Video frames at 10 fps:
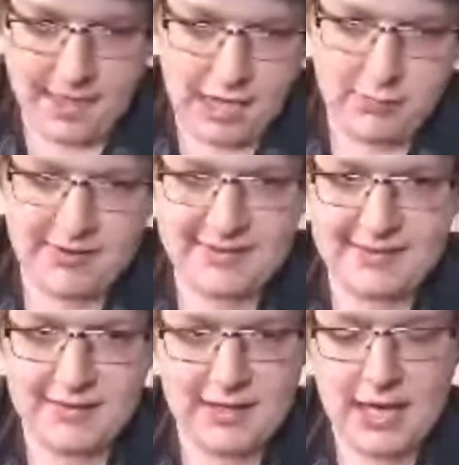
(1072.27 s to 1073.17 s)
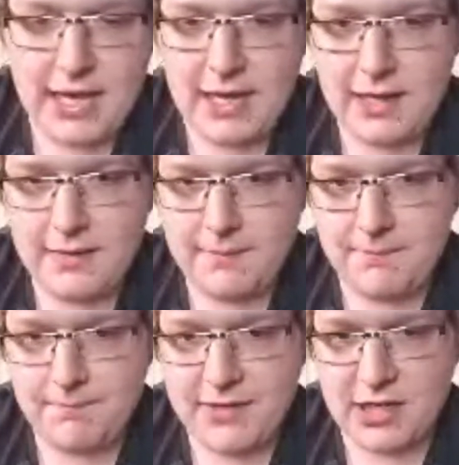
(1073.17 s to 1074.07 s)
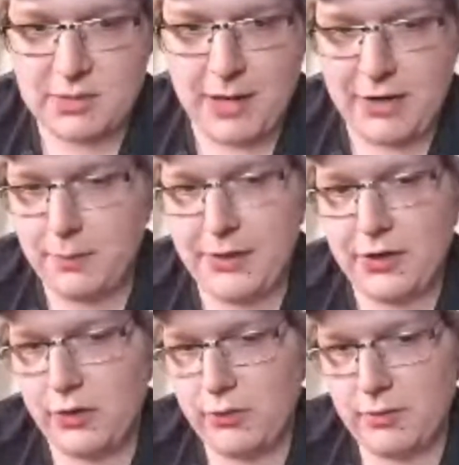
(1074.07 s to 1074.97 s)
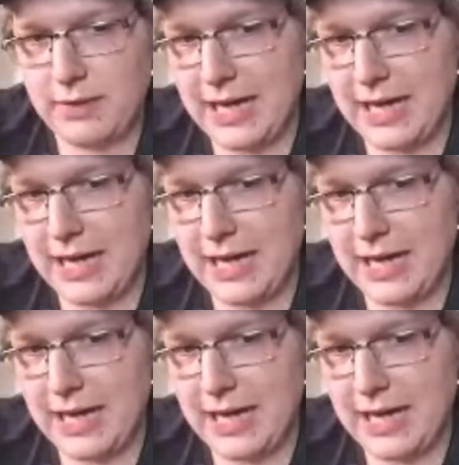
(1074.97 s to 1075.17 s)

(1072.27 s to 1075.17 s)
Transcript: That was Dr. Byron Brittle.